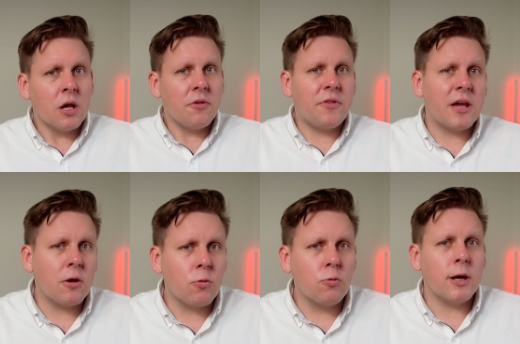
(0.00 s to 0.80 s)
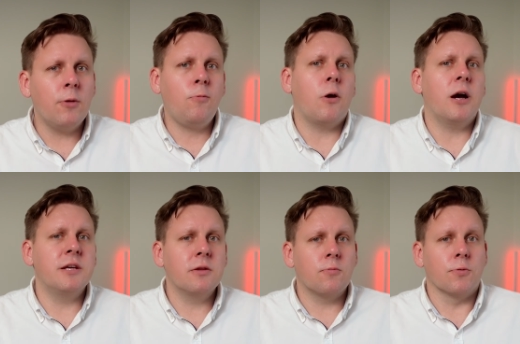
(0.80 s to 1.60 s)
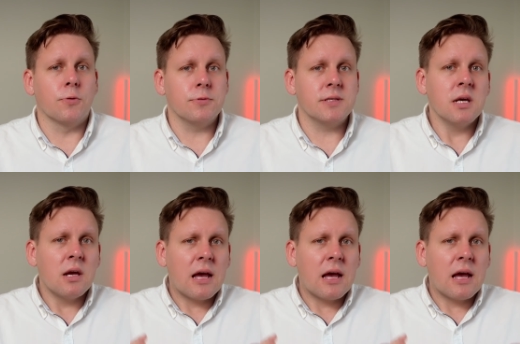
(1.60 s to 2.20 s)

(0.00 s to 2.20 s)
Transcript: they're rewriting the rules